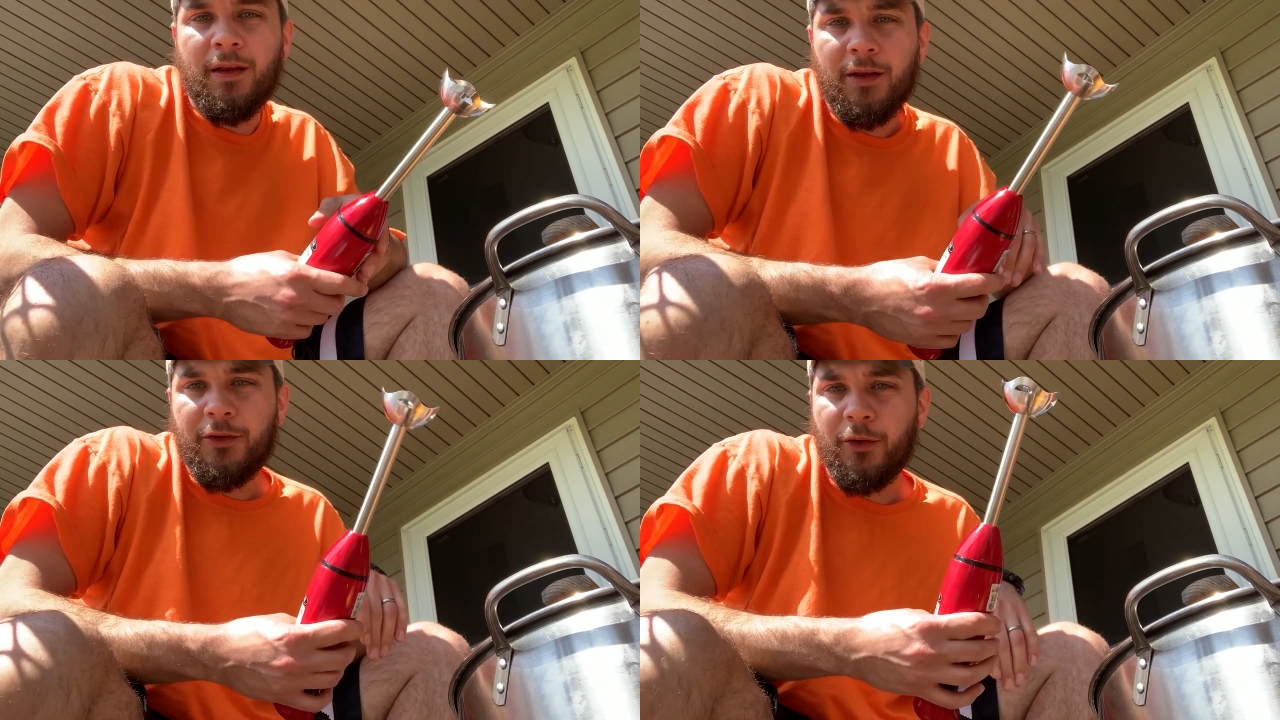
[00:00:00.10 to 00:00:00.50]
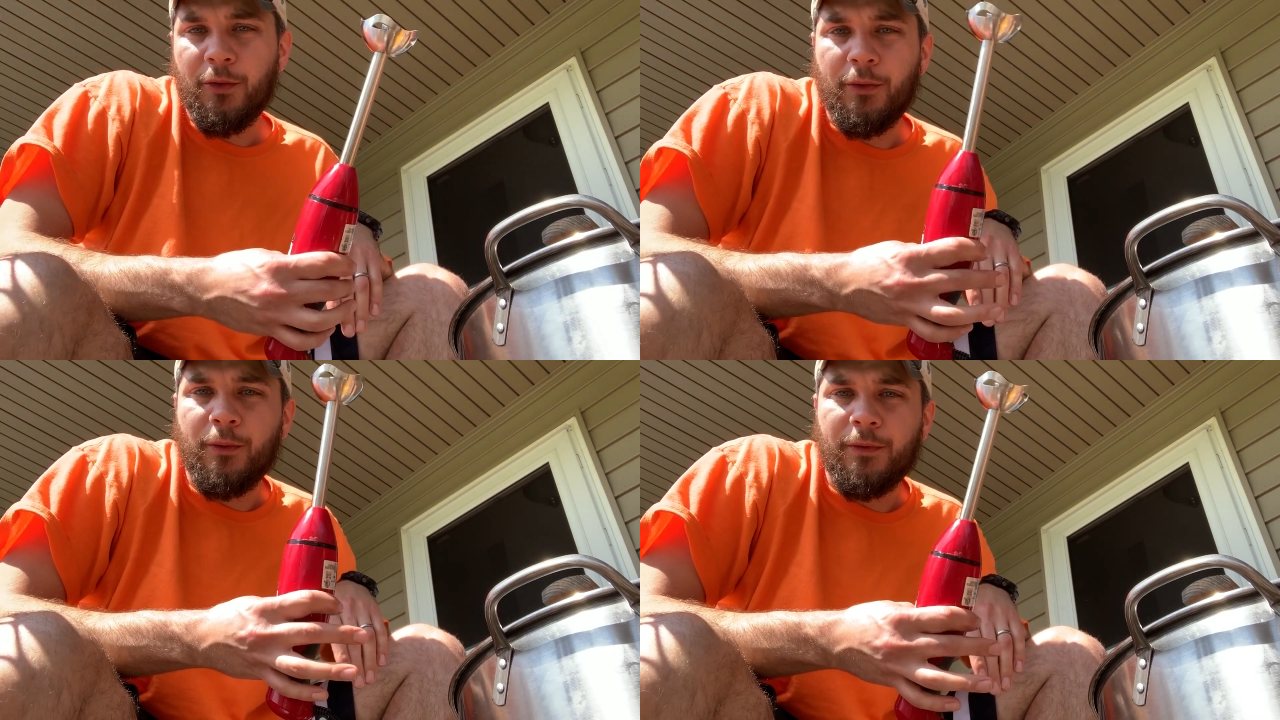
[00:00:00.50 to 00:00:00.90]

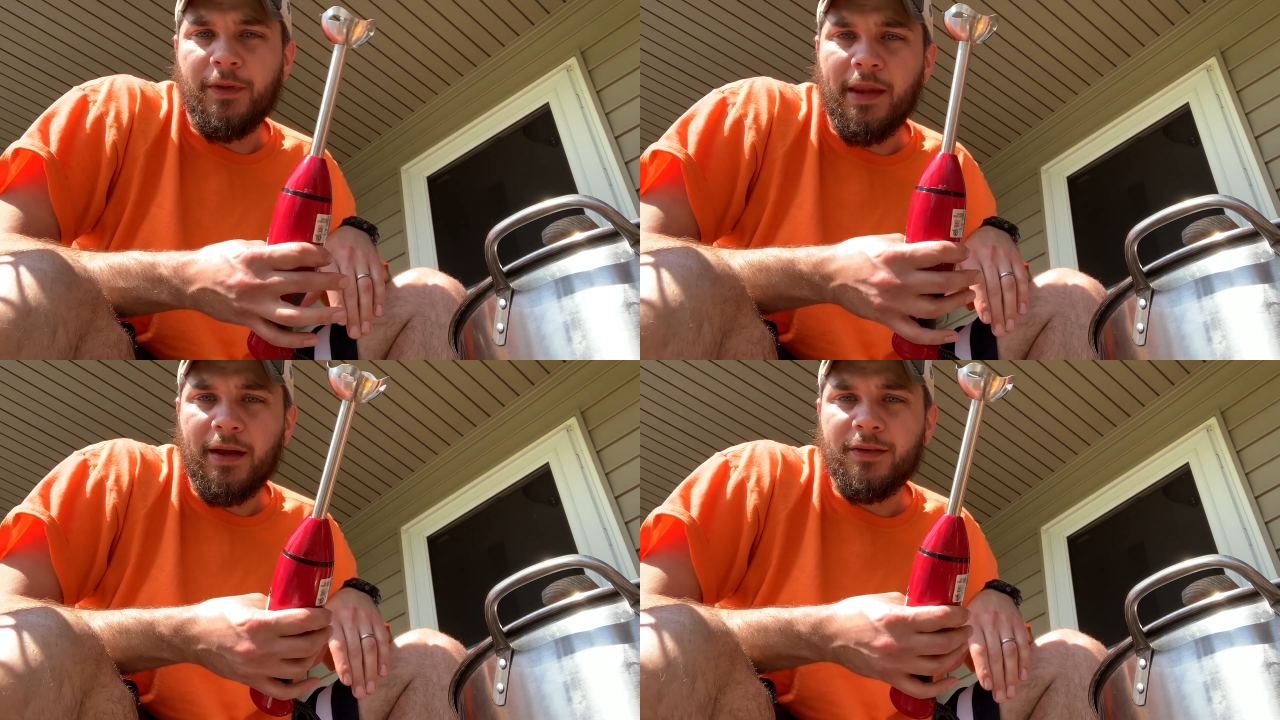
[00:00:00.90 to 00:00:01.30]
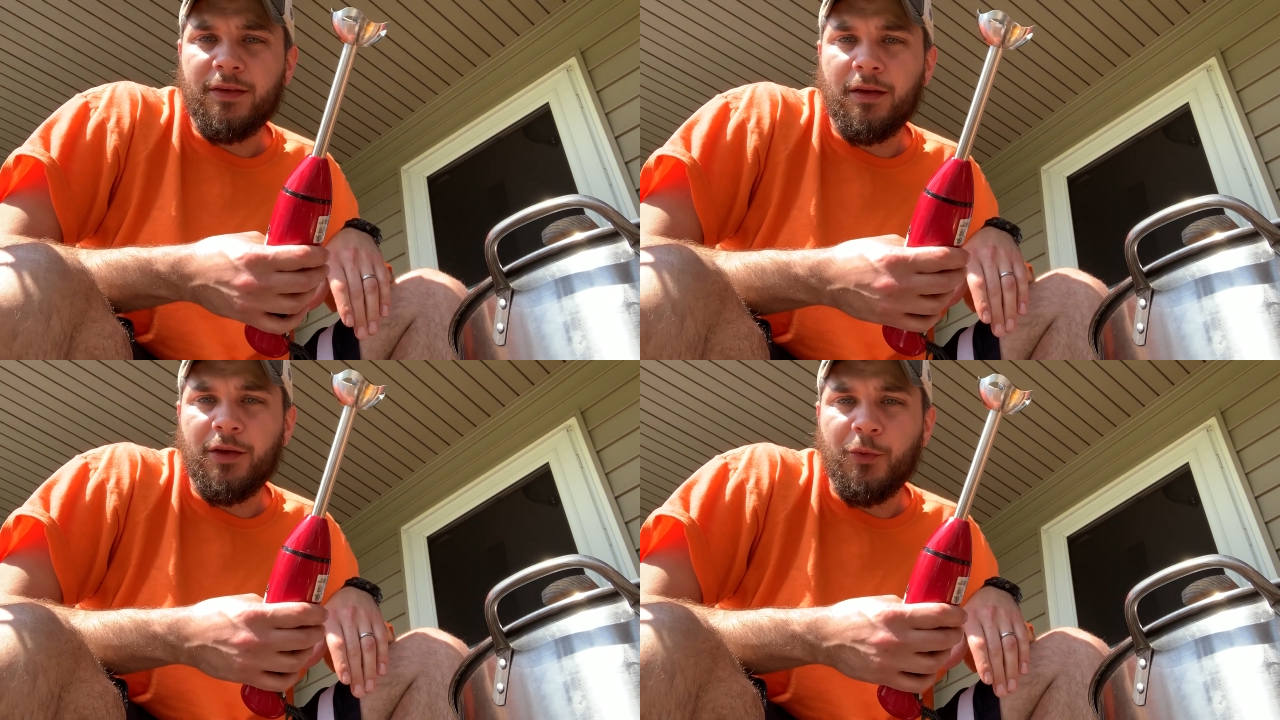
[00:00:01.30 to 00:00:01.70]
So
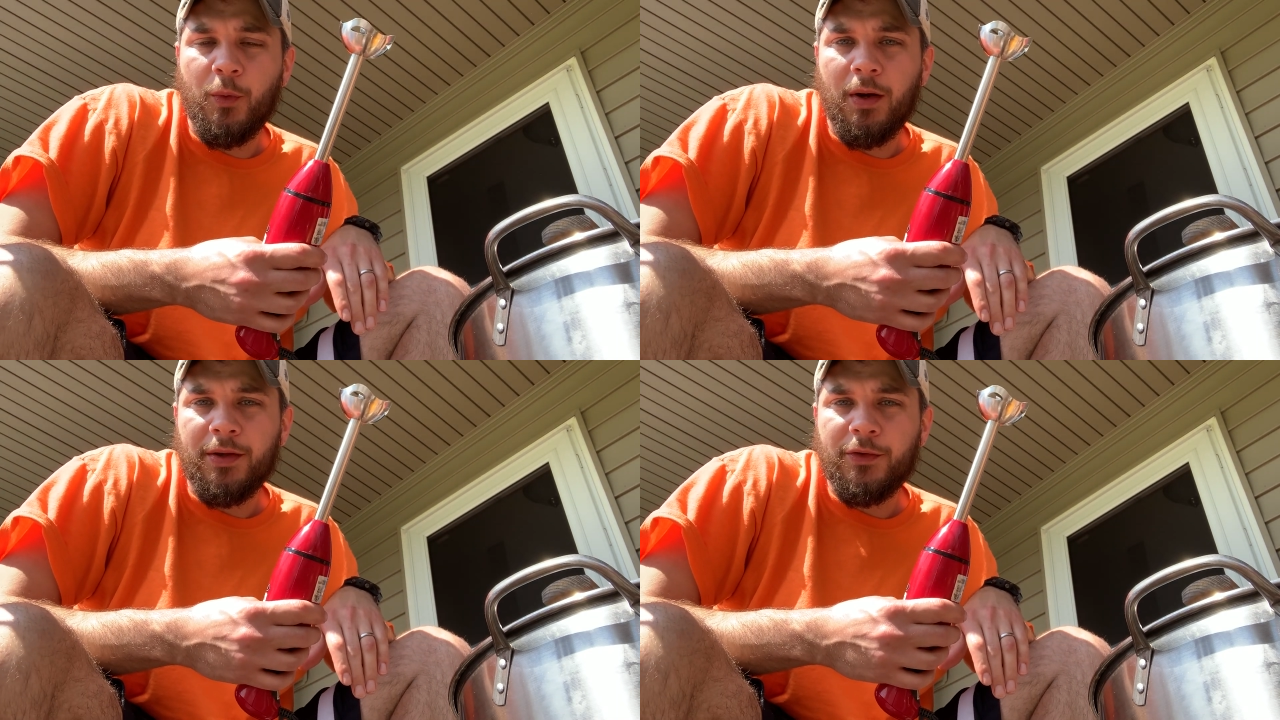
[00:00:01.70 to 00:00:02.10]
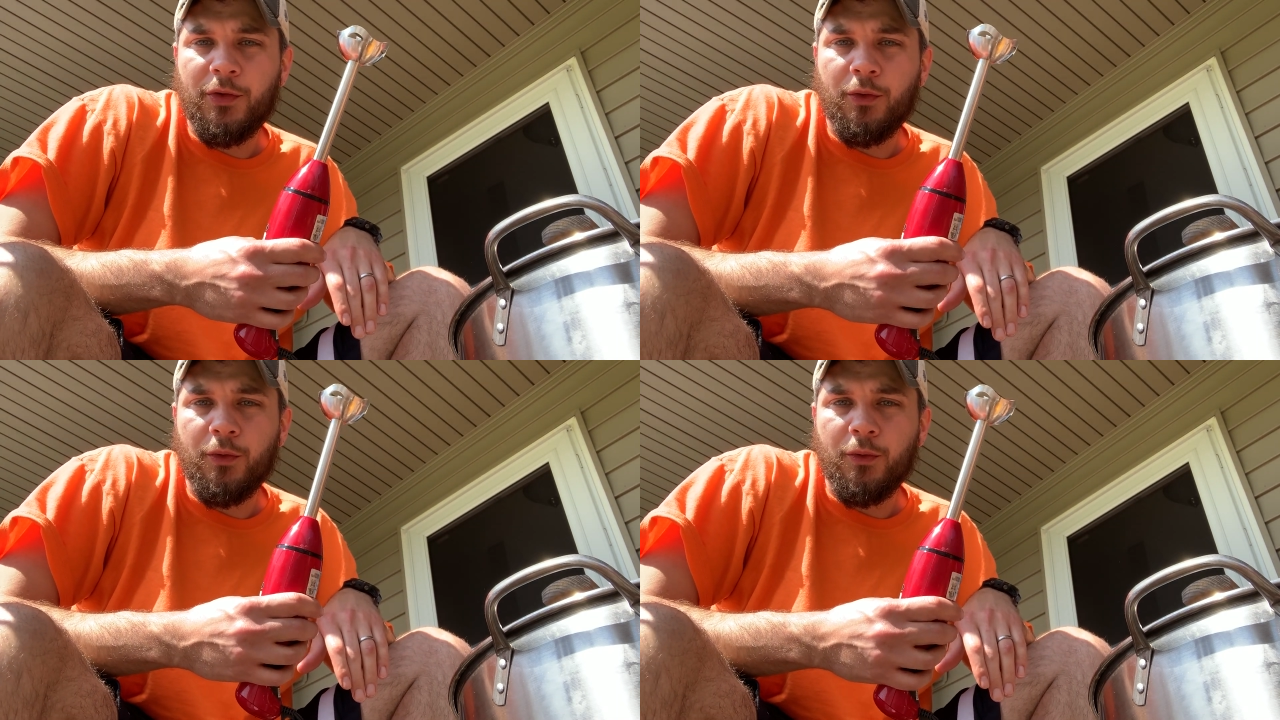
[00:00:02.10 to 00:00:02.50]
next you want
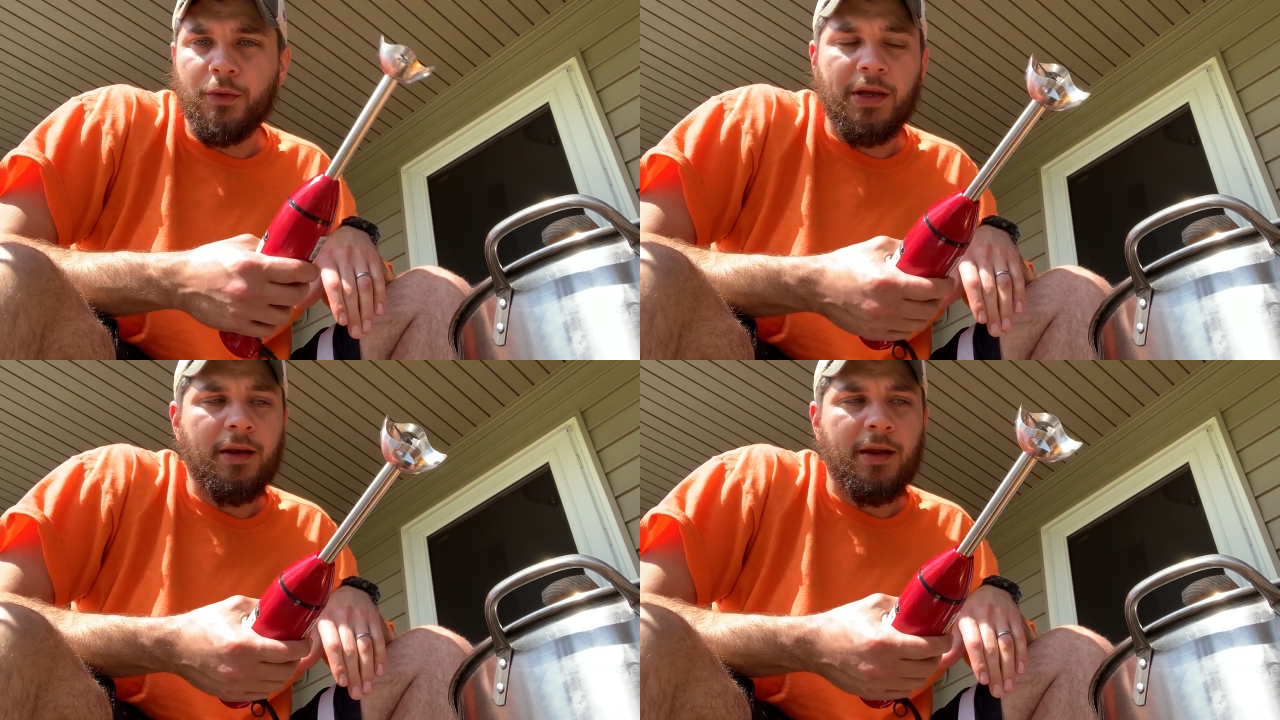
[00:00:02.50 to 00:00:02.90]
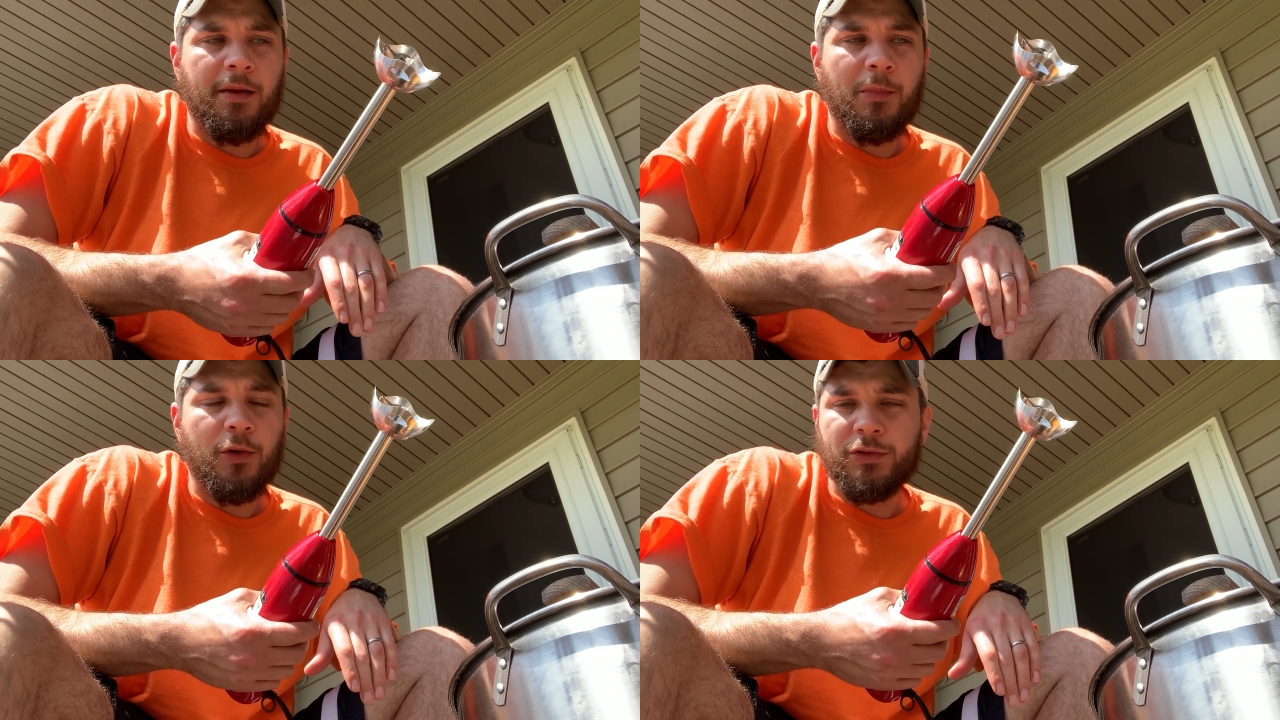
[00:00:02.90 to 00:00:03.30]
to get an
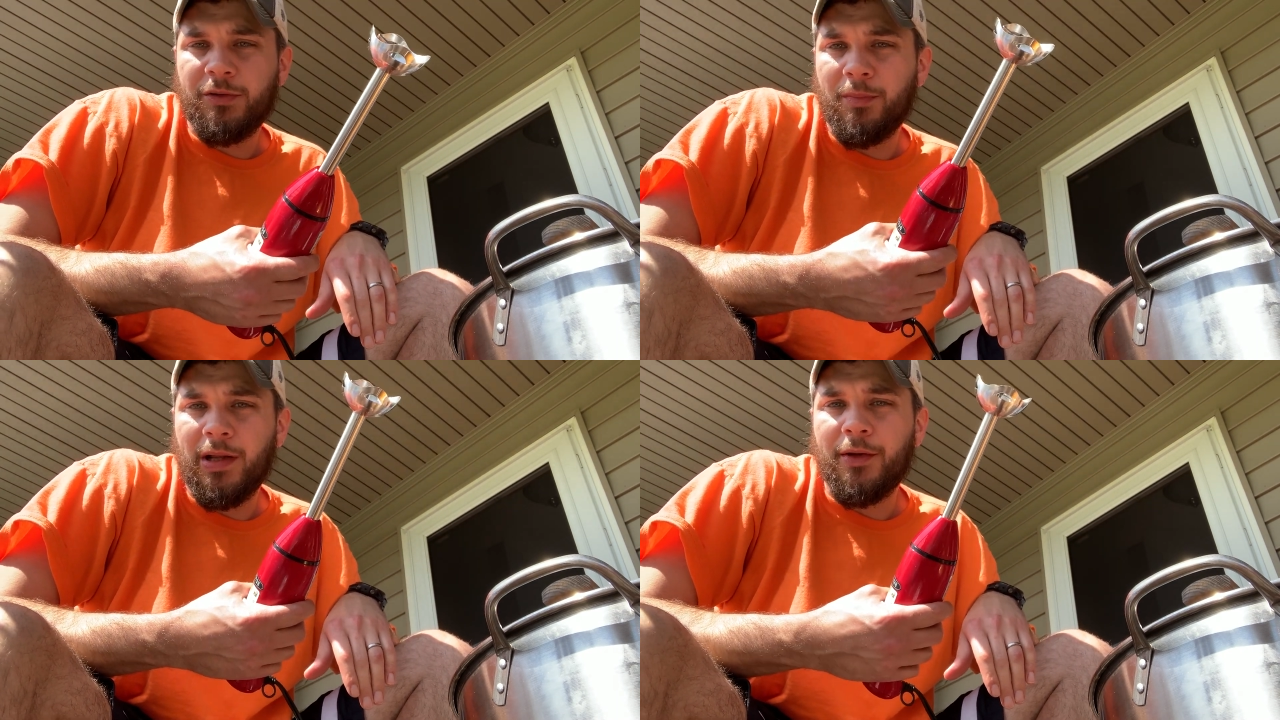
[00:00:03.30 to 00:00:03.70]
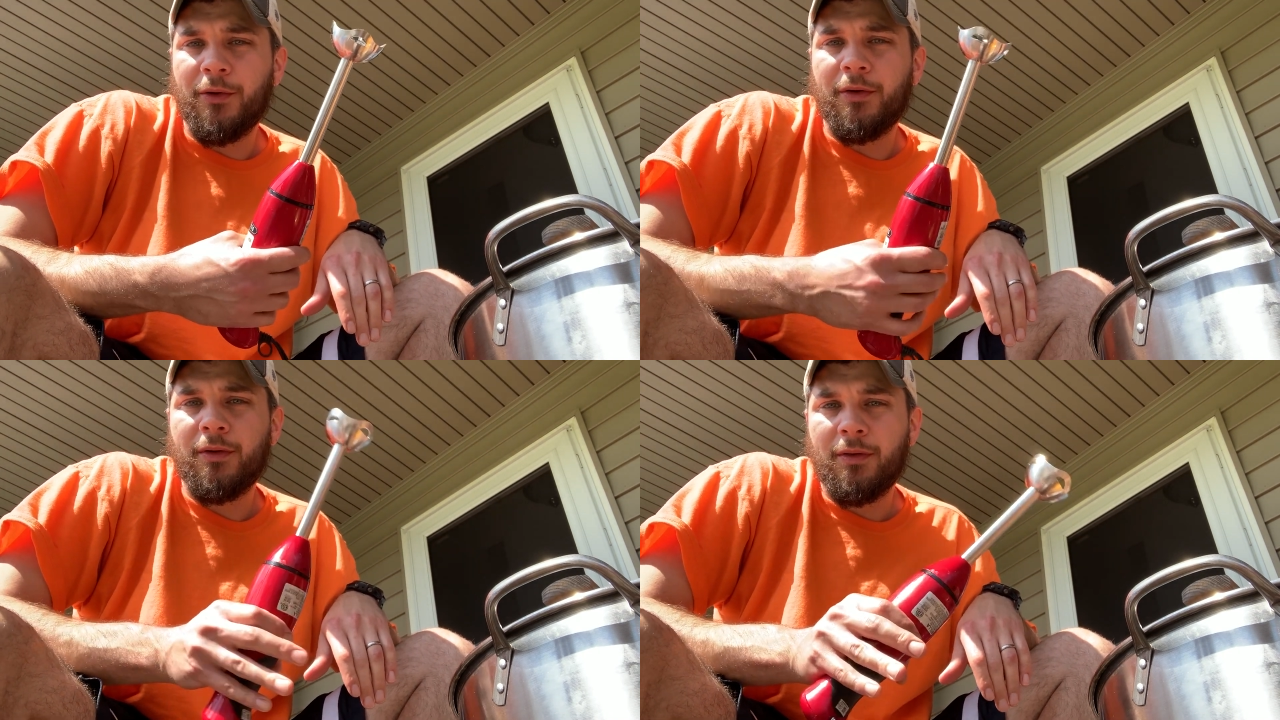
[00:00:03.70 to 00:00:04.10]
emulsion
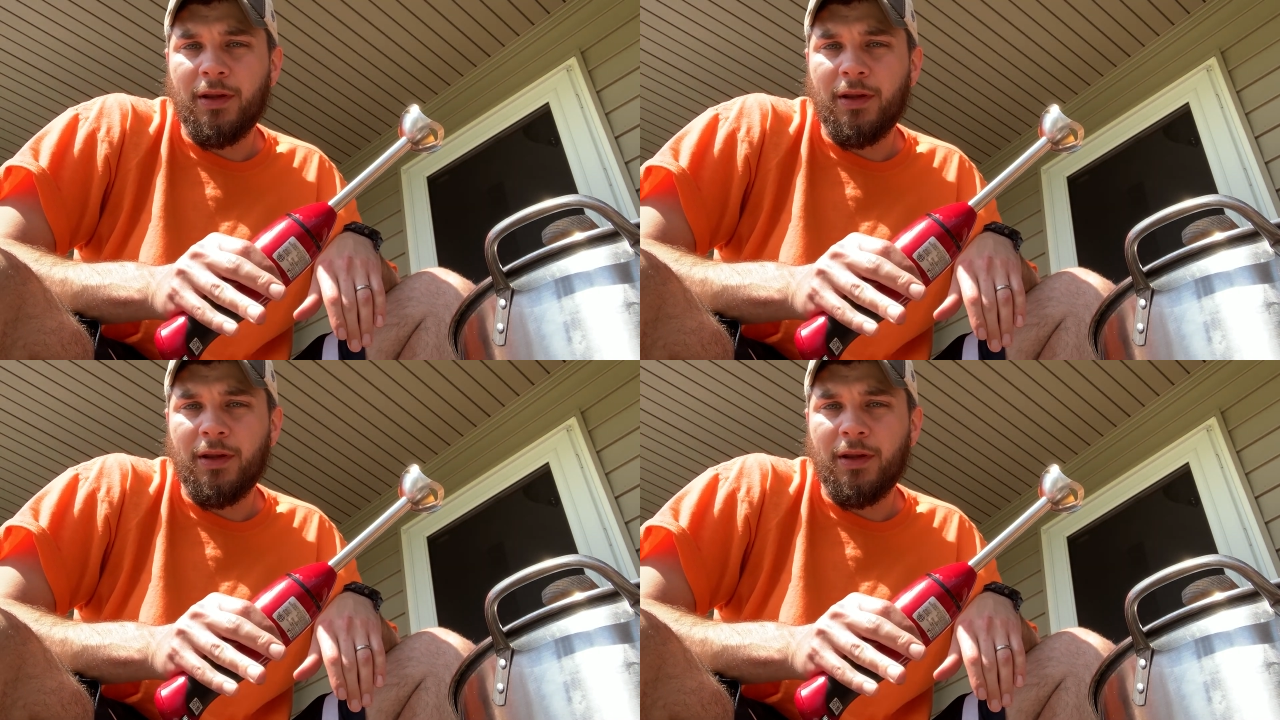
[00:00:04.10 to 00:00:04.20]
blender